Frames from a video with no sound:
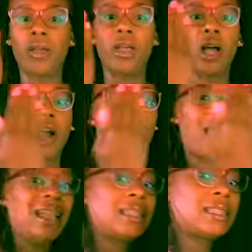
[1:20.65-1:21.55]
All
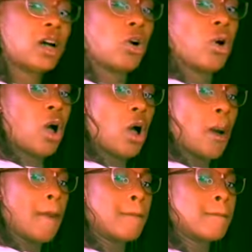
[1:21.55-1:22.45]
right? So,
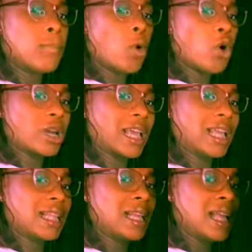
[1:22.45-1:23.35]
morning.
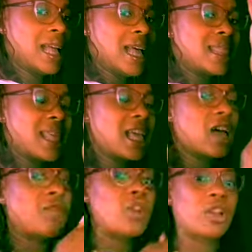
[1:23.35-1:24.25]
Think
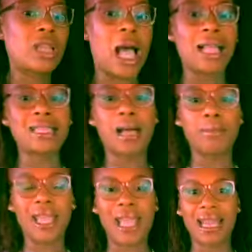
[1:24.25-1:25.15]
of your
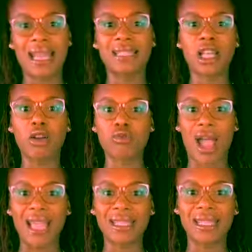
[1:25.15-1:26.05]
non-dominant hand as the
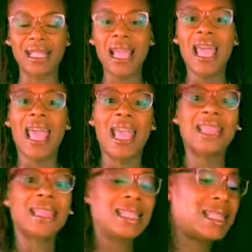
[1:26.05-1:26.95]
horizon,
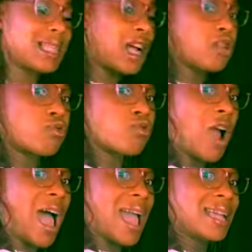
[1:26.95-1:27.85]
and the sun
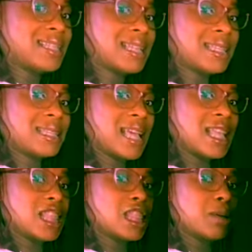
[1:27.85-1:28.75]
rises
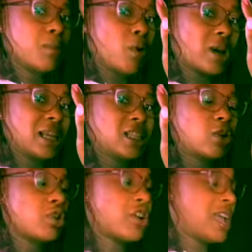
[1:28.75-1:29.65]
in the morning. So
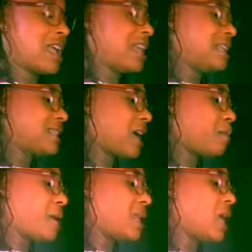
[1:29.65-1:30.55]
your hand is
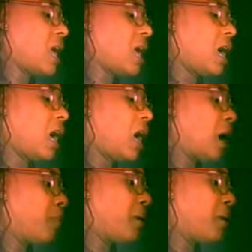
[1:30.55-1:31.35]
coming up.